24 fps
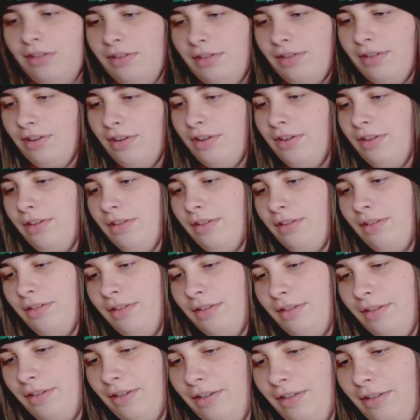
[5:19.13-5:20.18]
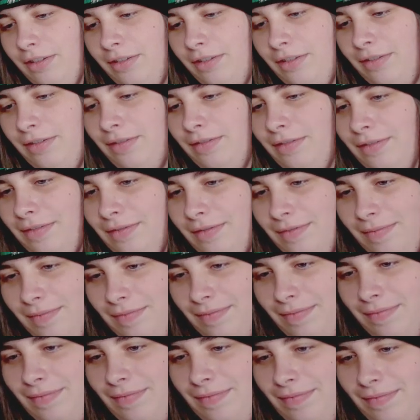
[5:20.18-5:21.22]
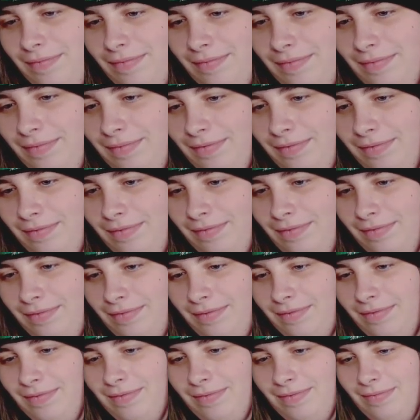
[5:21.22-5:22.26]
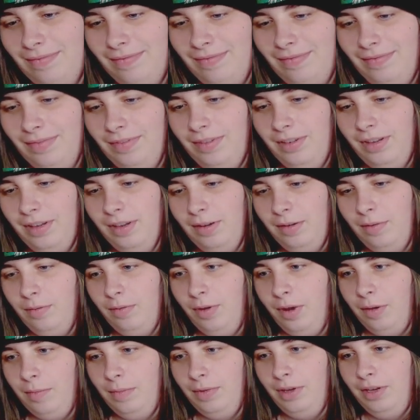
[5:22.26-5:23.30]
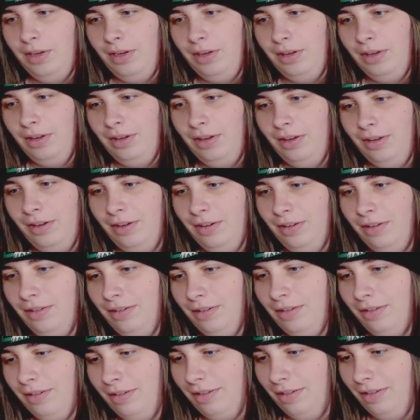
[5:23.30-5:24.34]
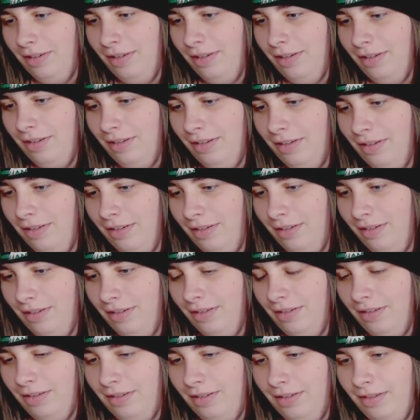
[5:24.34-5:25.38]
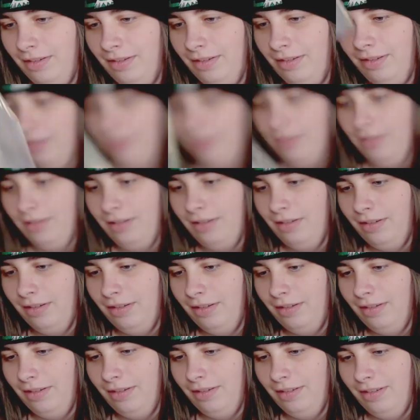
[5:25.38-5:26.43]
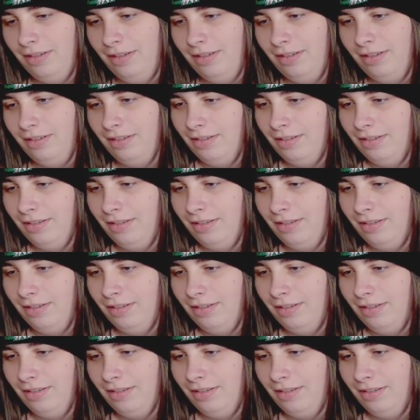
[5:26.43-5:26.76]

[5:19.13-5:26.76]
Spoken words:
(silent)